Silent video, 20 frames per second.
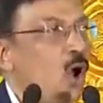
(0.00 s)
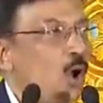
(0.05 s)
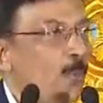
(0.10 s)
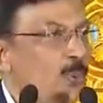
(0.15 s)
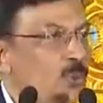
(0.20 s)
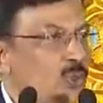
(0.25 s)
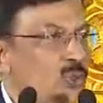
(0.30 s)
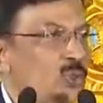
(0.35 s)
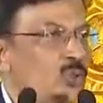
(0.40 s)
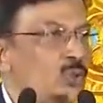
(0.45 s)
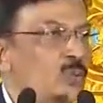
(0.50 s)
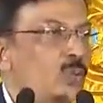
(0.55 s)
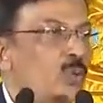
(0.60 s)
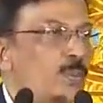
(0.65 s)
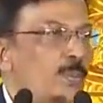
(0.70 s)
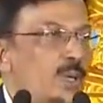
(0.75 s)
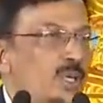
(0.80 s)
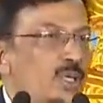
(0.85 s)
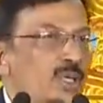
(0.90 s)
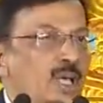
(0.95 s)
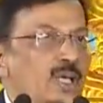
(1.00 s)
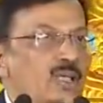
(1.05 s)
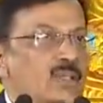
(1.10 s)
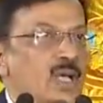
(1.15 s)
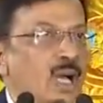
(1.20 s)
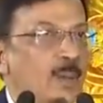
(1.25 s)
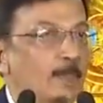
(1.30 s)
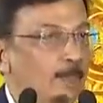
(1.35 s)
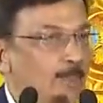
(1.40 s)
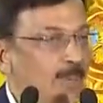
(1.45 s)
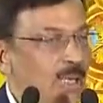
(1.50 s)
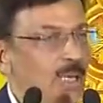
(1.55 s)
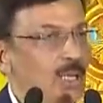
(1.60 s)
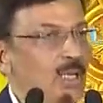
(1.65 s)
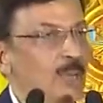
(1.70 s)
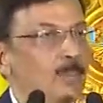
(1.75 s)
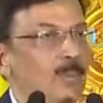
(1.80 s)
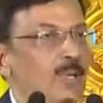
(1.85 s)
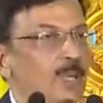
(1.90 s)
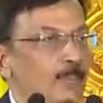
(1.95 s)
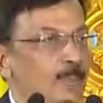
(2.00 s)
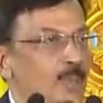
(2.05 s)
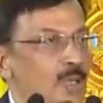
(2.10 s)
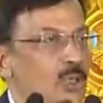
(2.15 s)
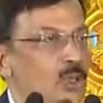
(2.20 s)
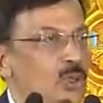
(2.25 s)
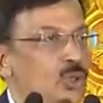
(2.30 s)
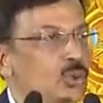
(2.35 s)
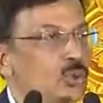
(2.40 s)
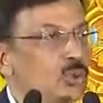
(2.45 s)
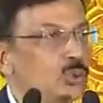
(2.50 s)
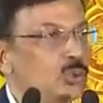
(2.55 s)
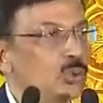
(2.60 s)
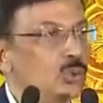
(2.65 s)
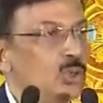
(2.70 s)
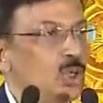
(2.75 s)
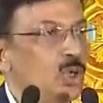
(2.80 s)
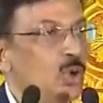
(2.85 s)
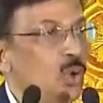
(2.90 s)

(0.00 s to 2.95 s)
opportune movement has appealed people to